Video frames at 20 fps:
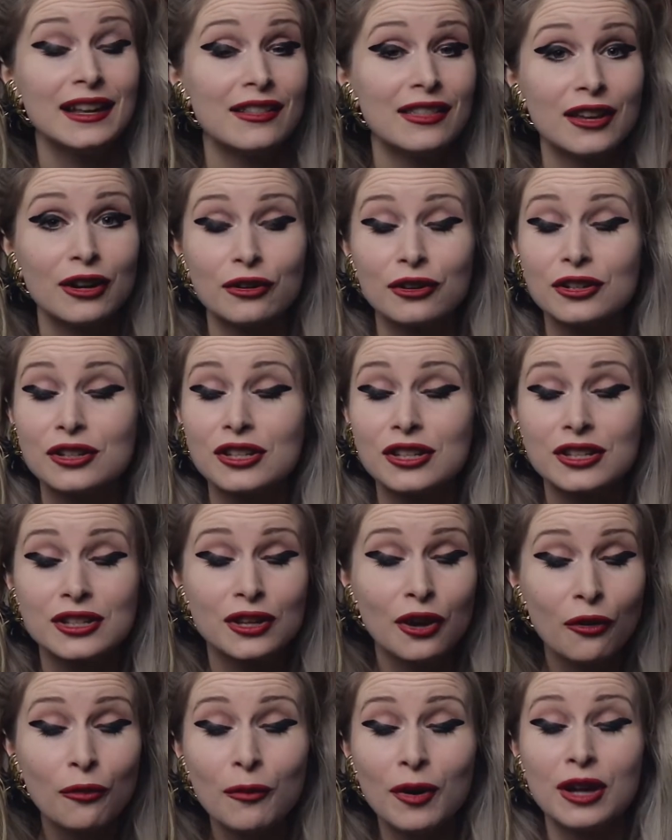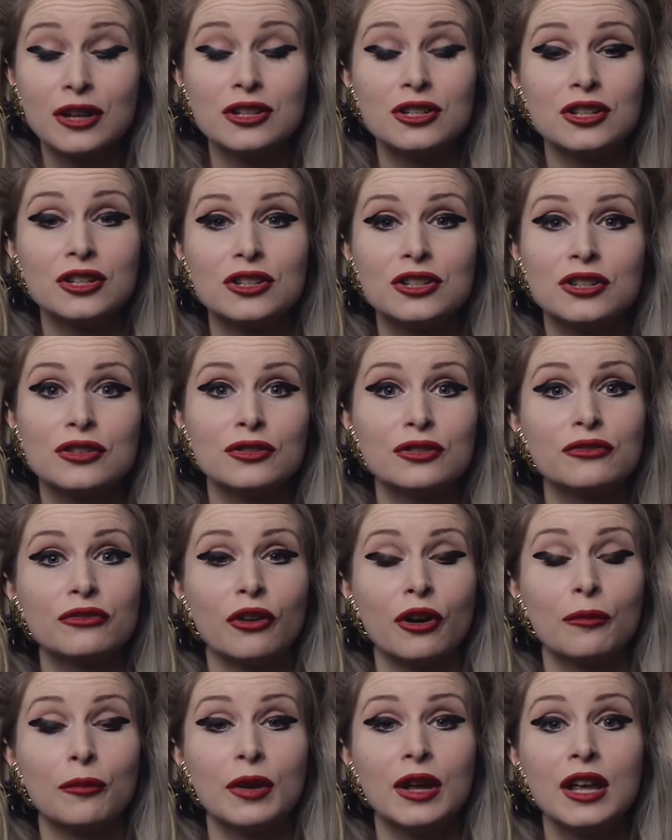there are so much to choose
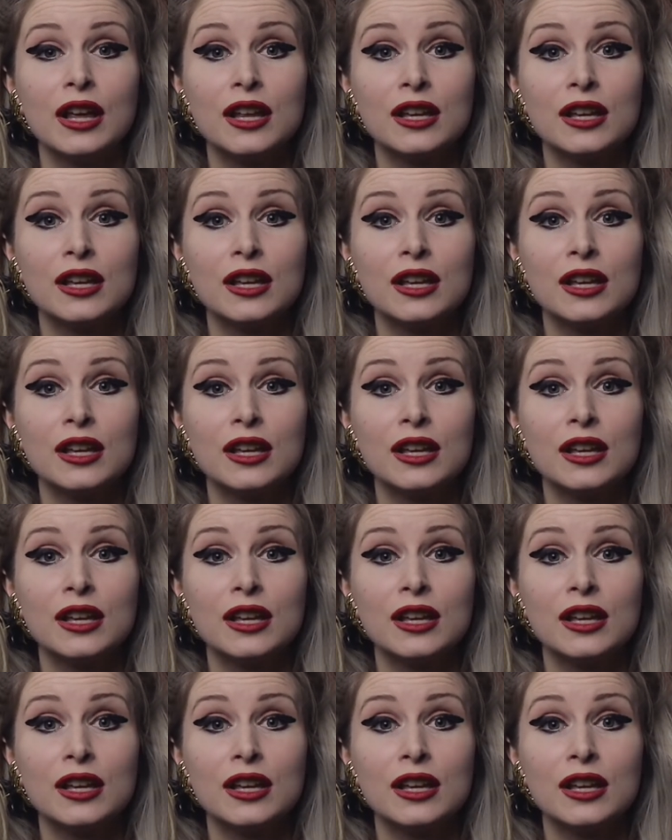from.